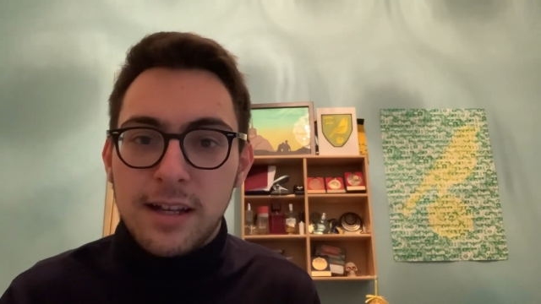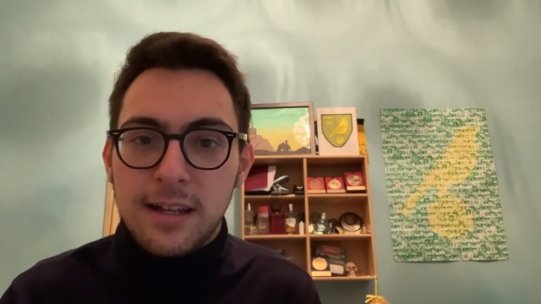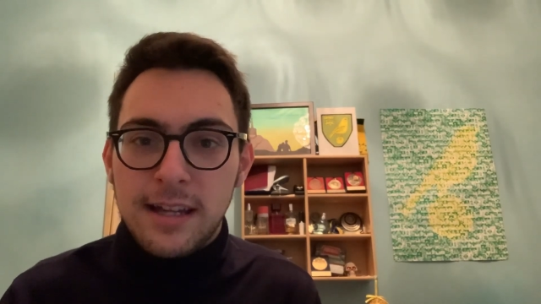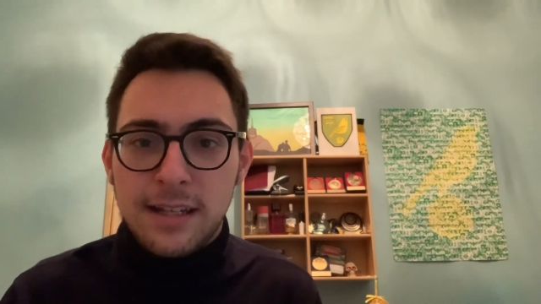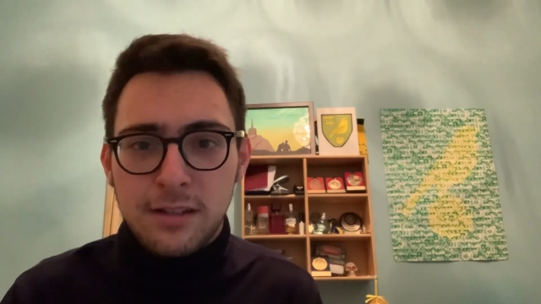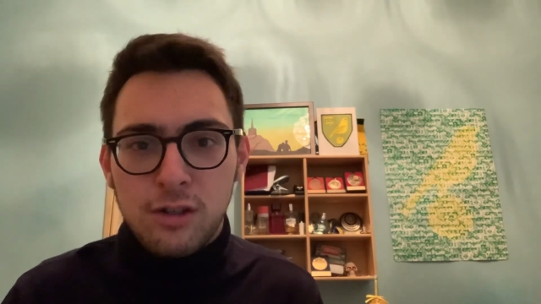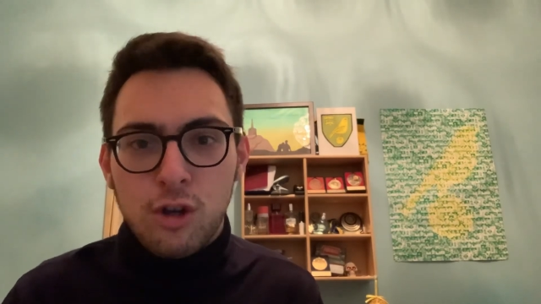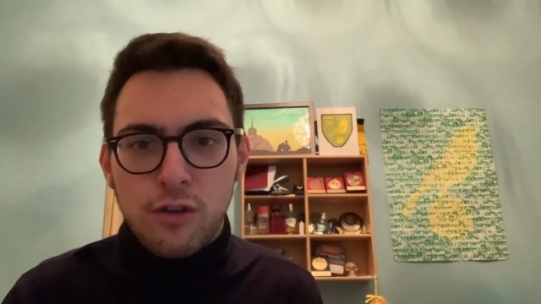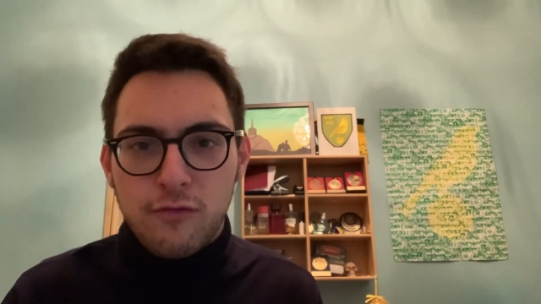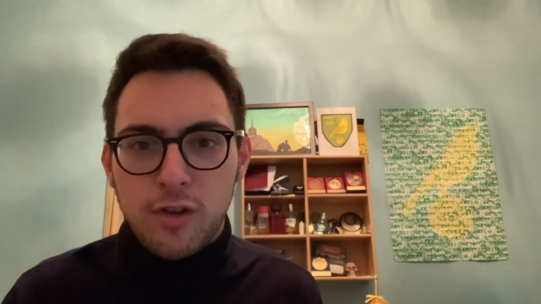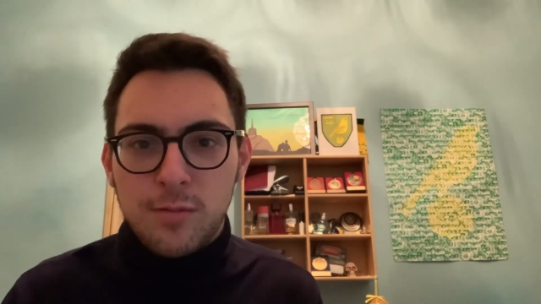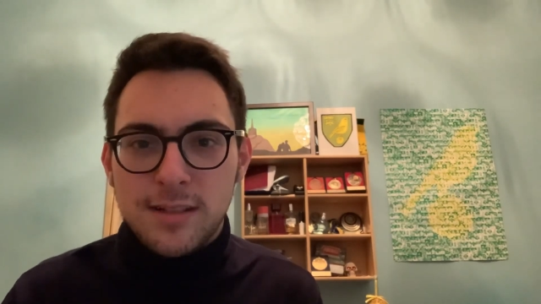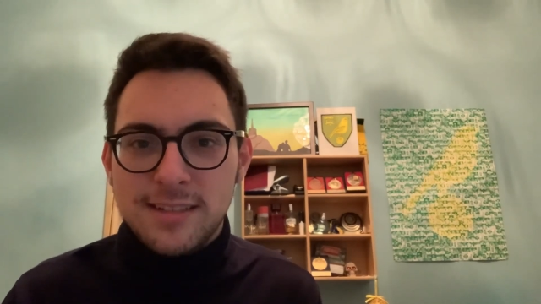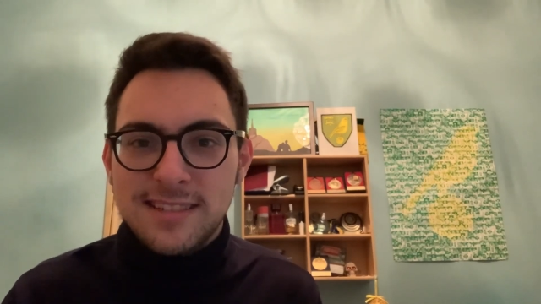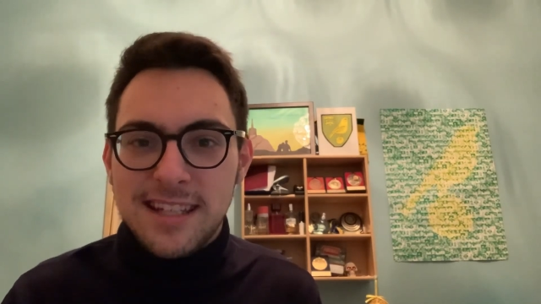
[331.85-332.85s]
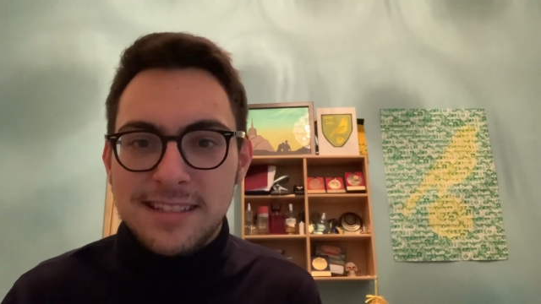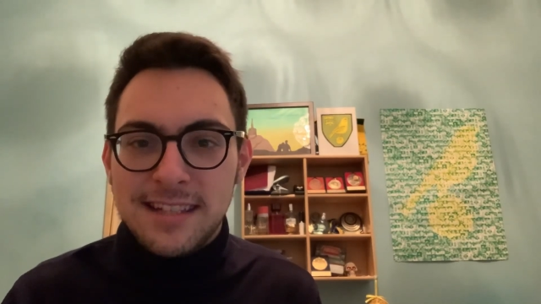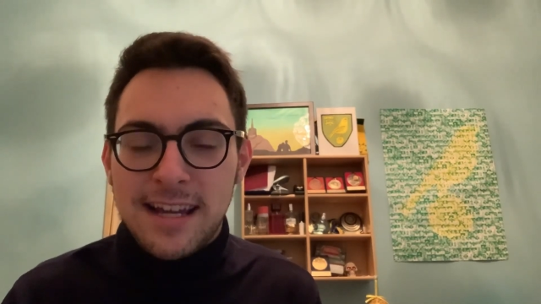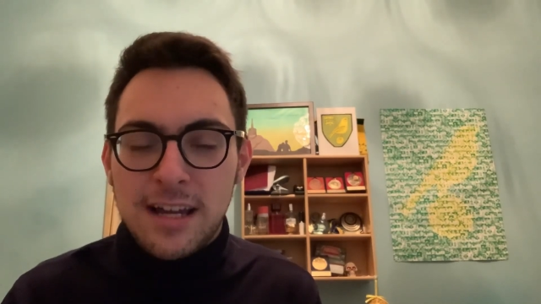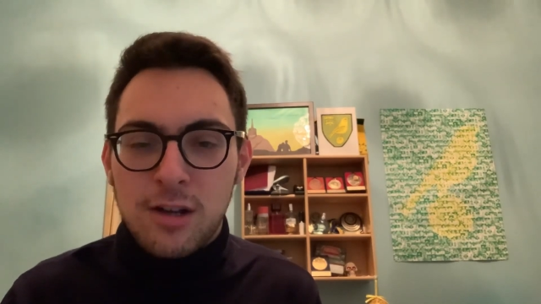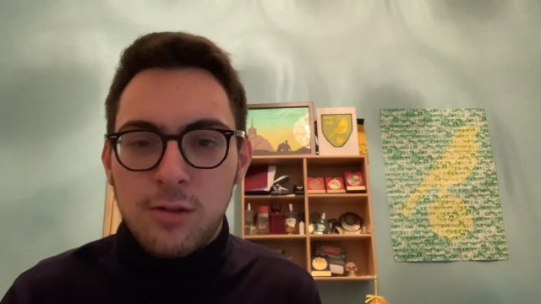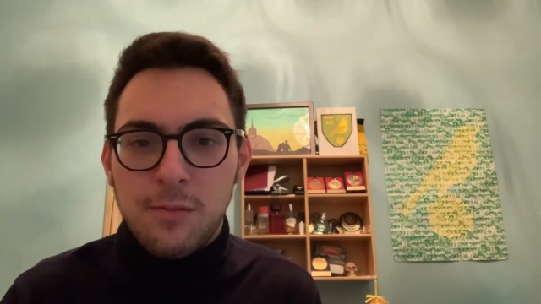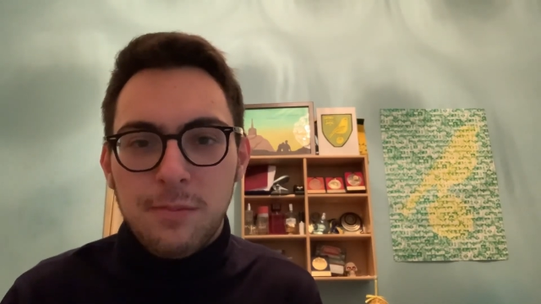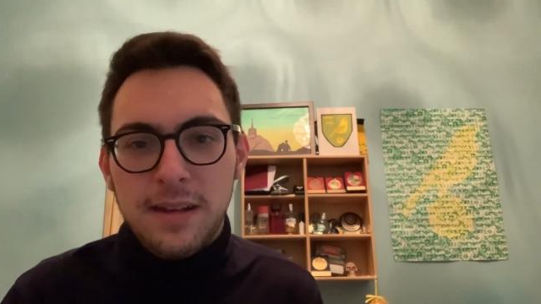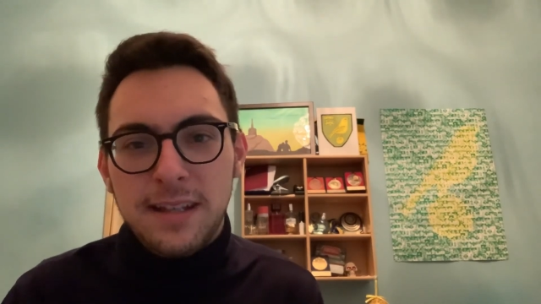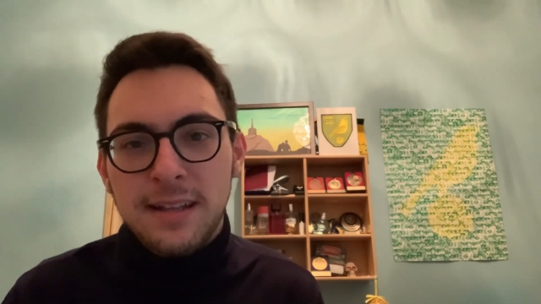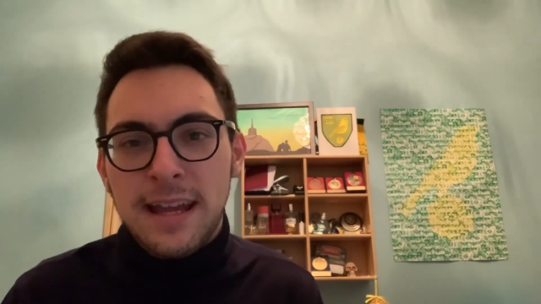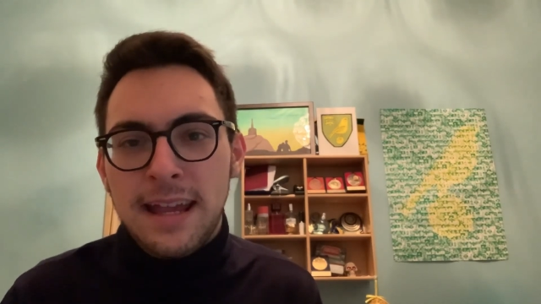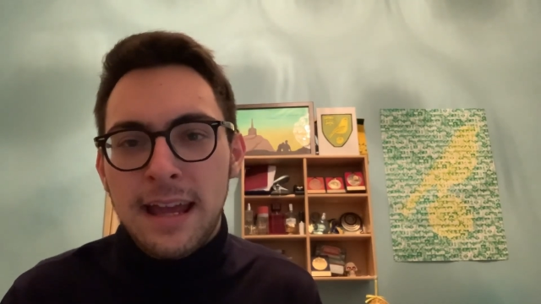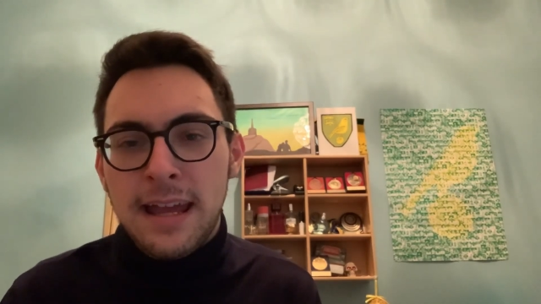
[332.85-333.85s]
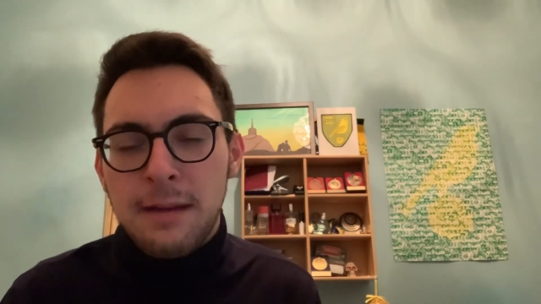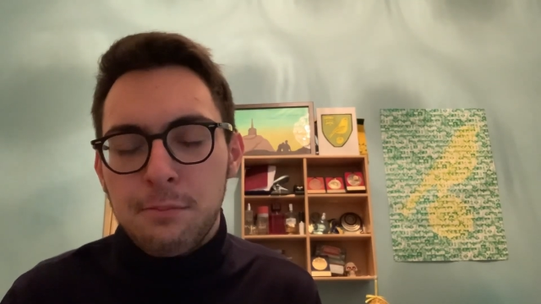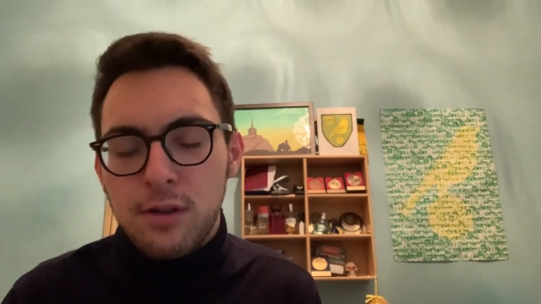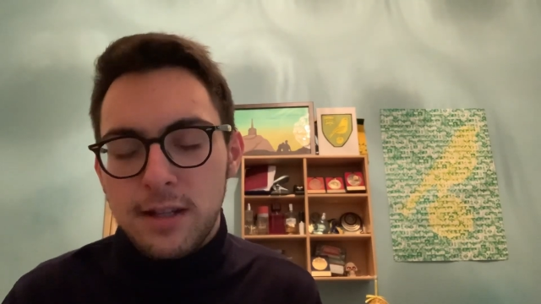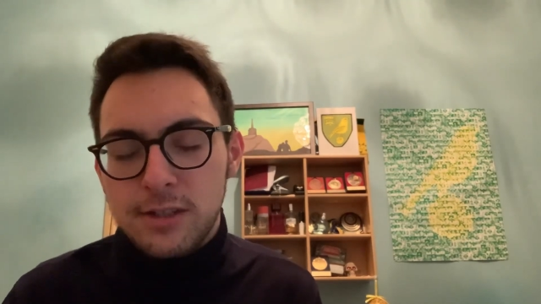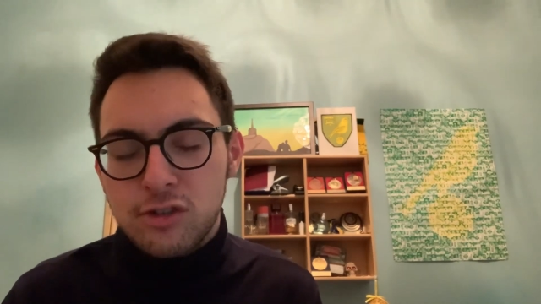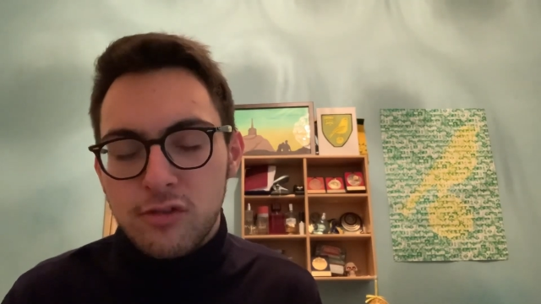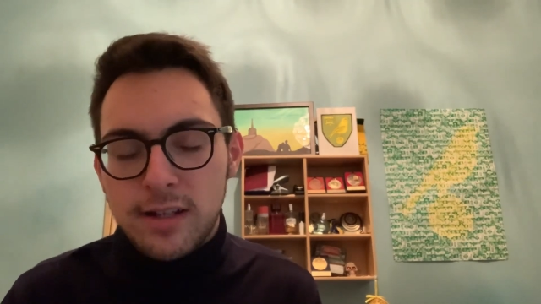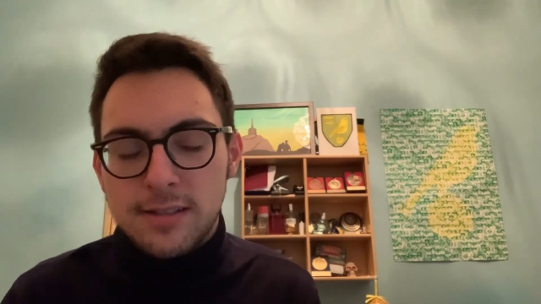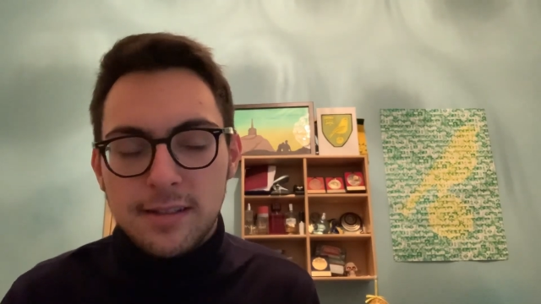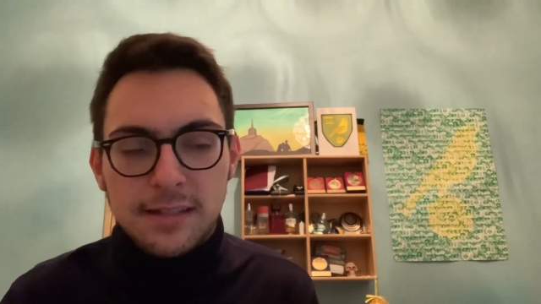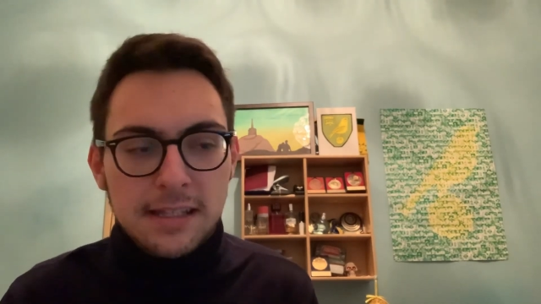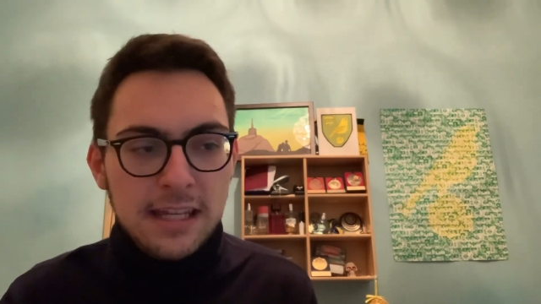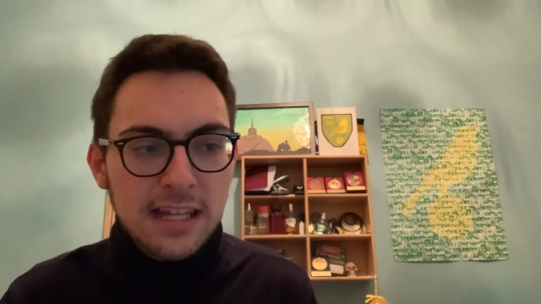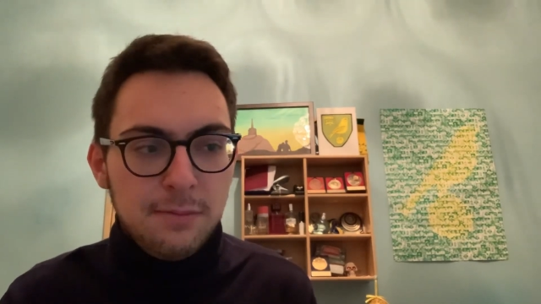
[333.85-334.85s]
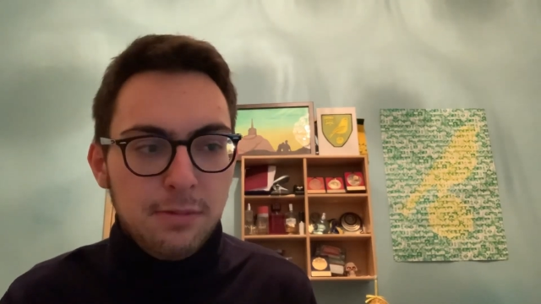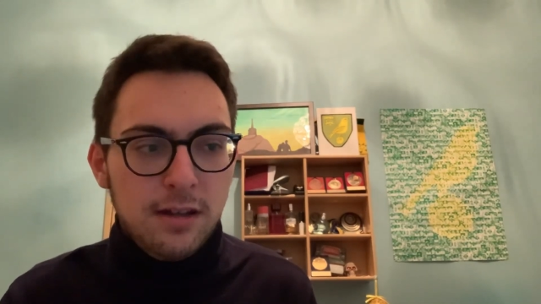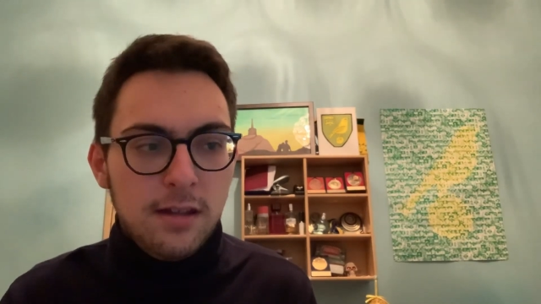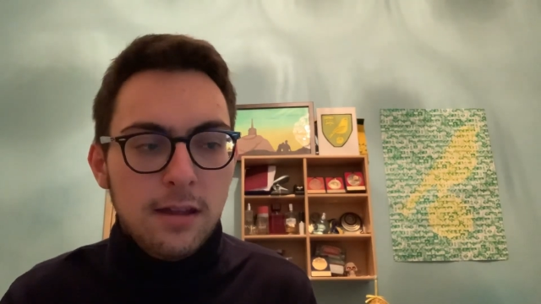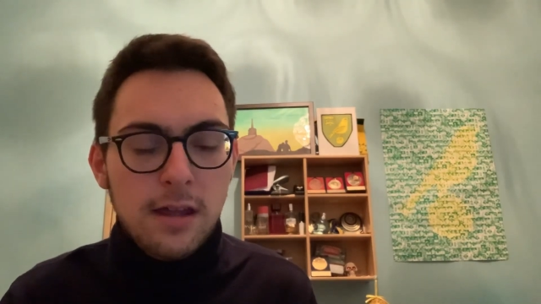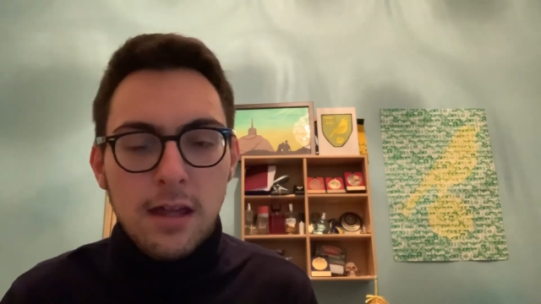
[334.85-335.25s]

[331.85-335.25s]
Had a lot of room to set it out, but he put it straight at the keeper.